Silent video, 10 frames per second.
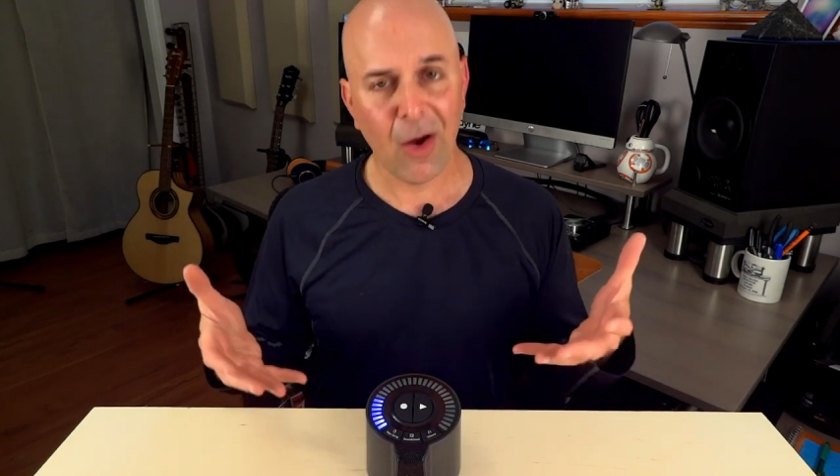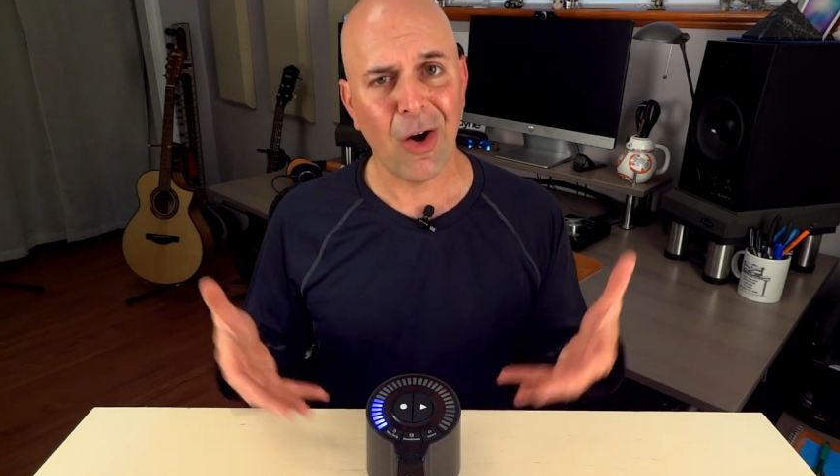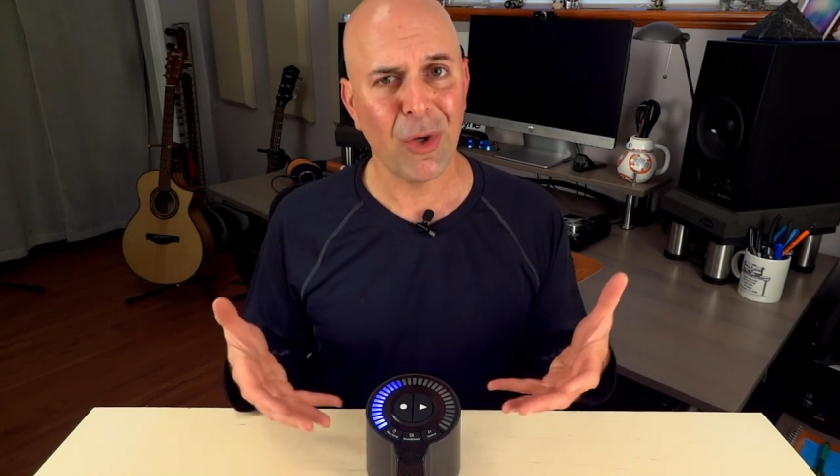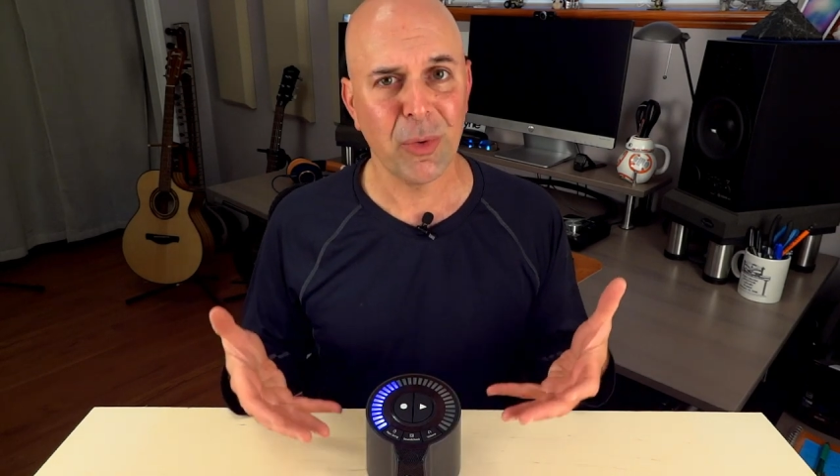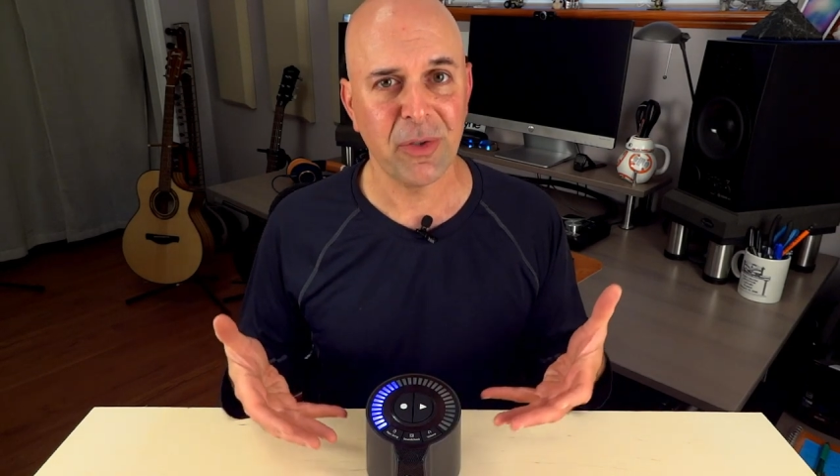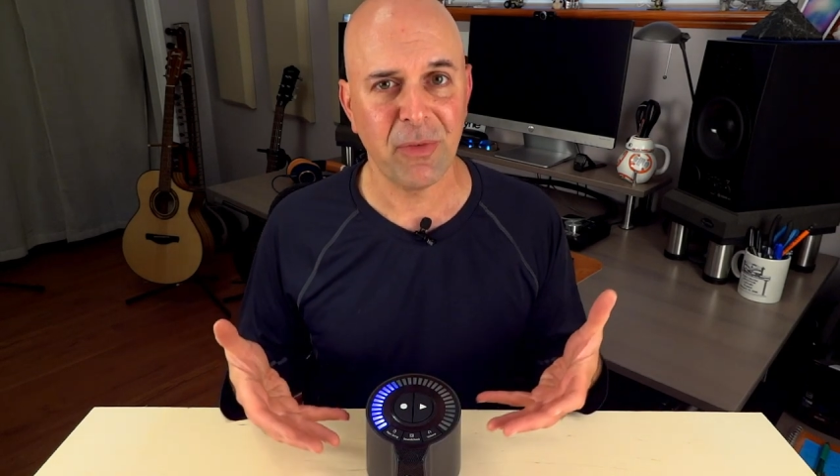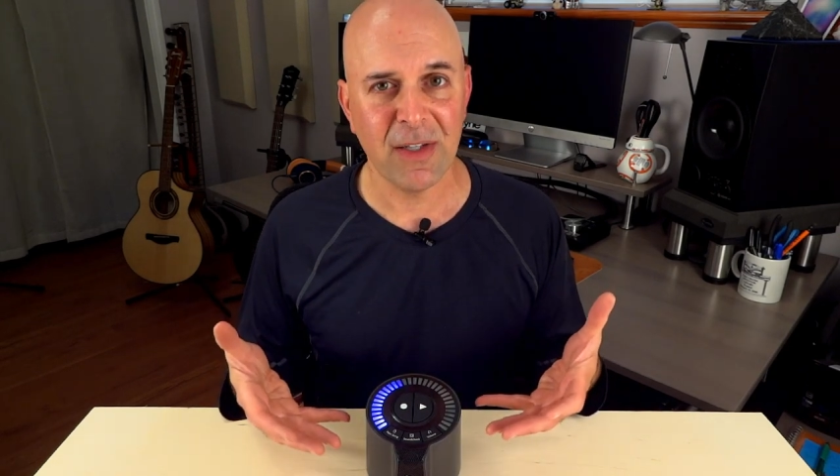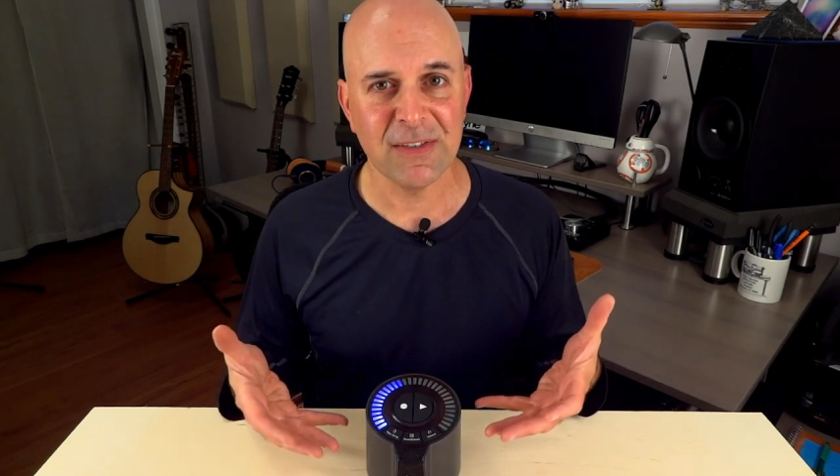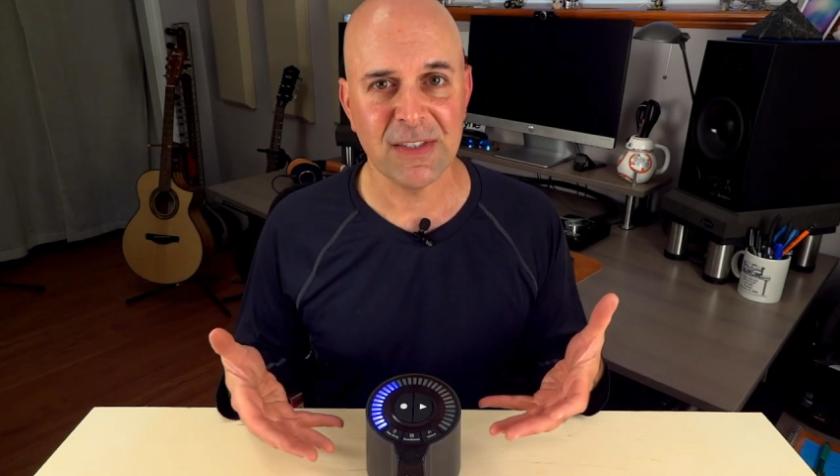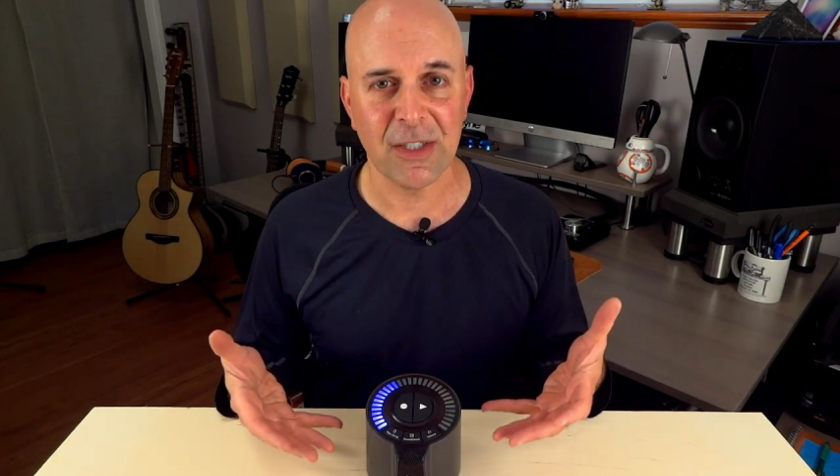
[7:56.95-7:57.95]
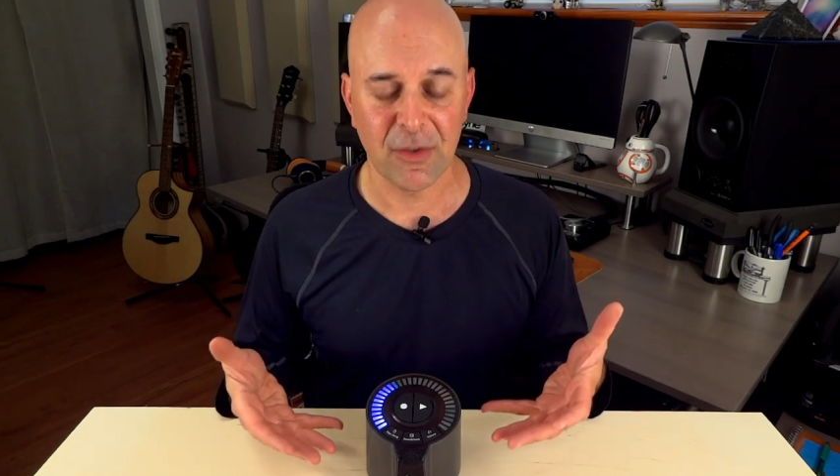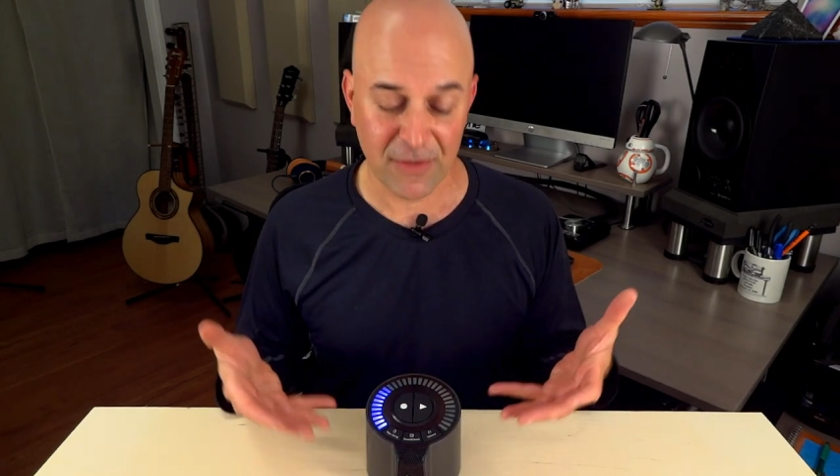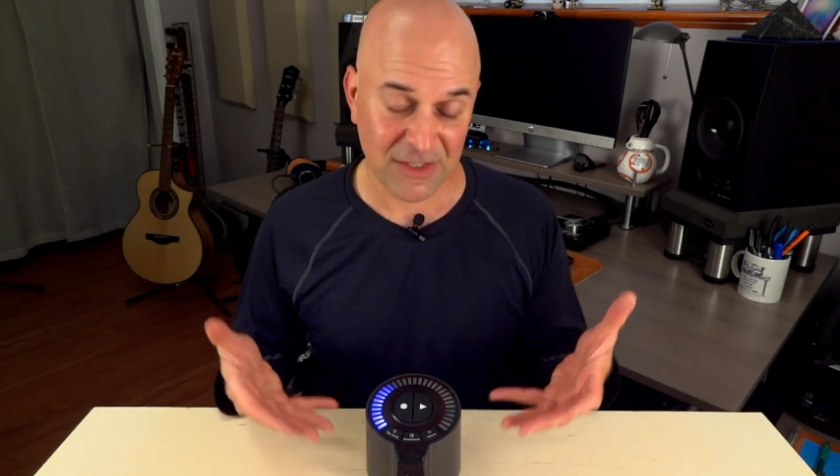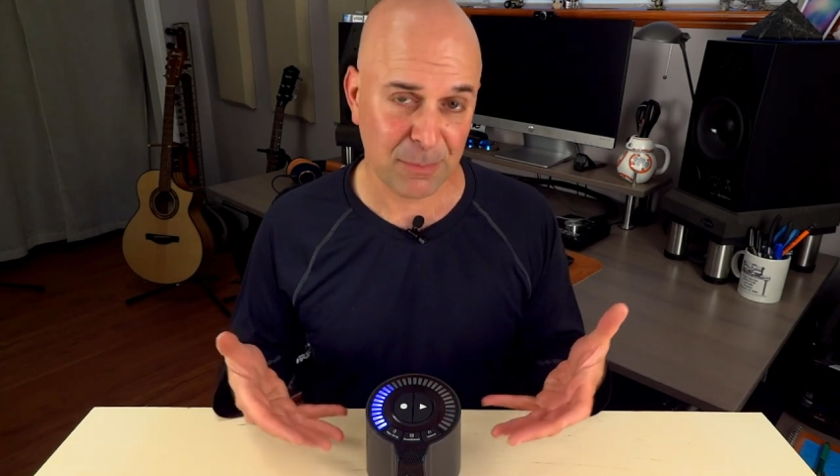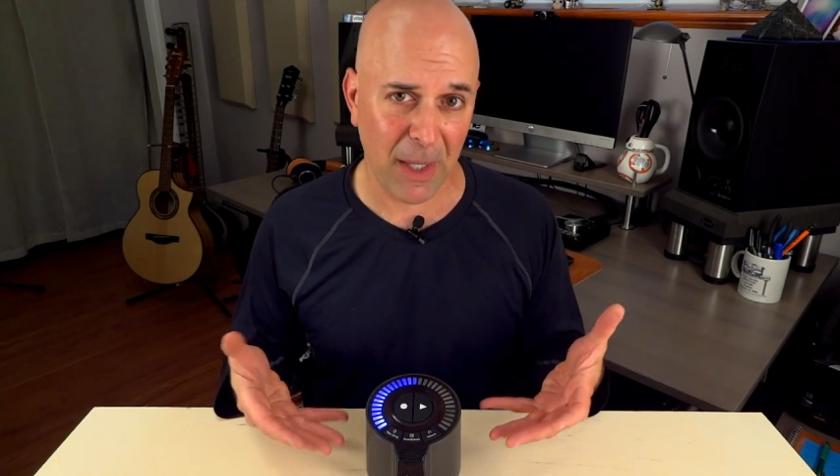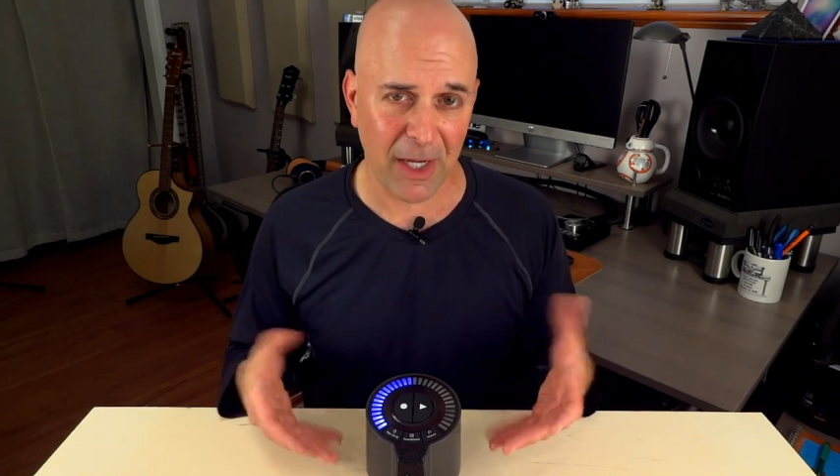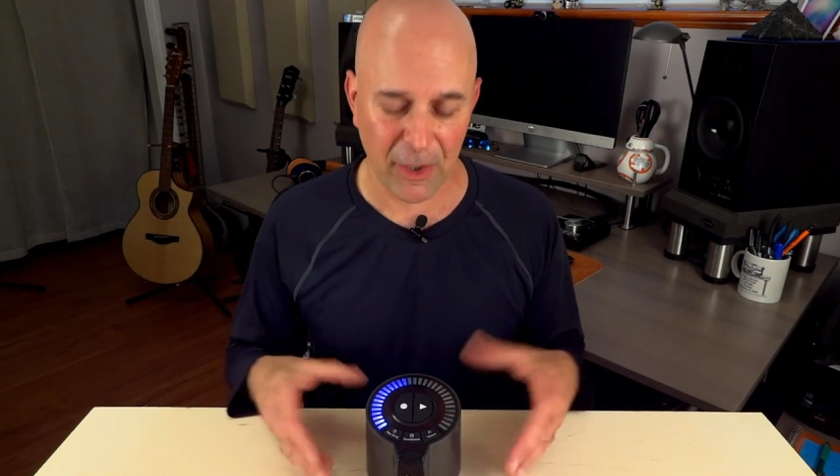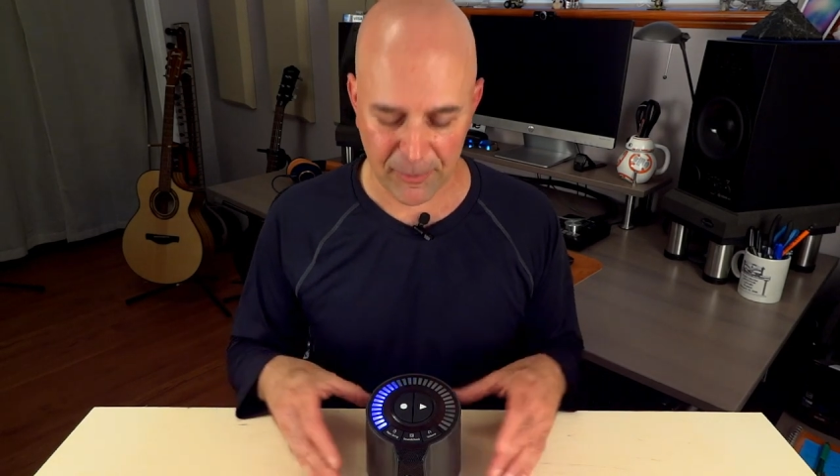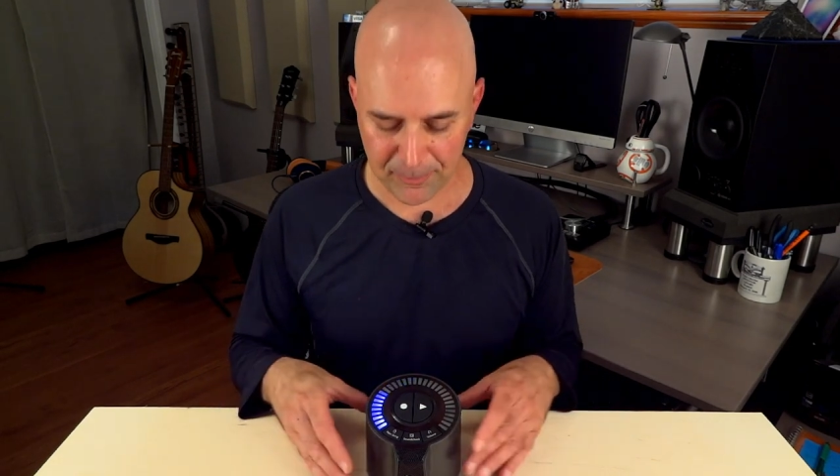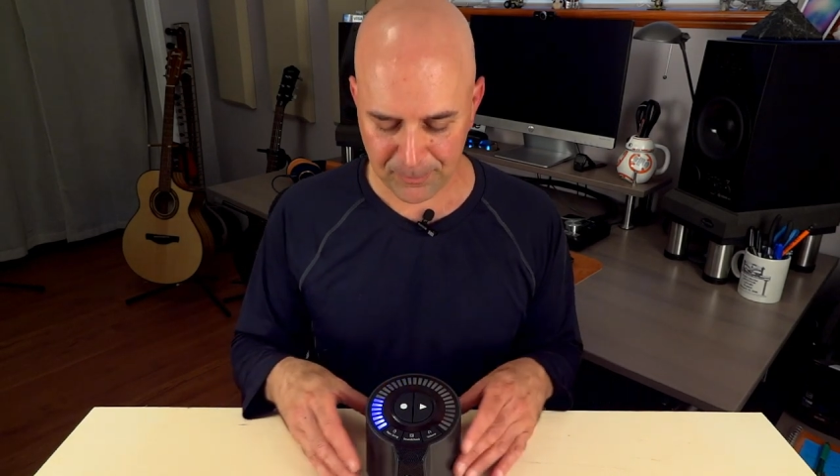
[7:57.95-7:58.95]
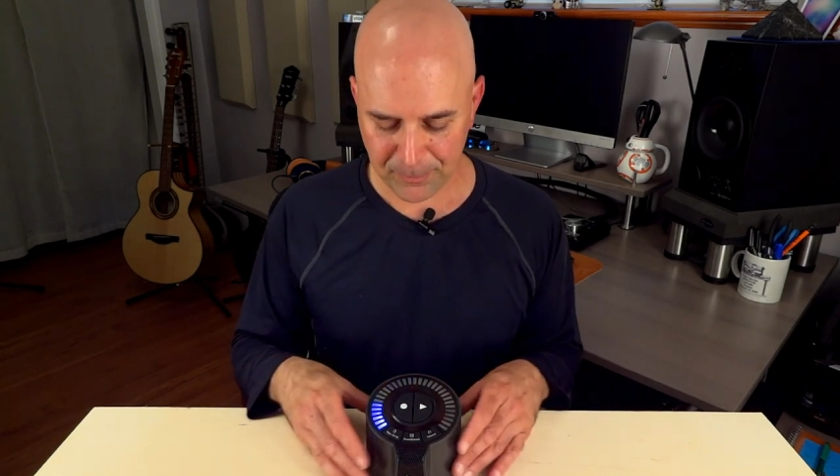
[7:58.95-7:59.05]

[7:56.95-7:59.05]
hardware device here, the Spire.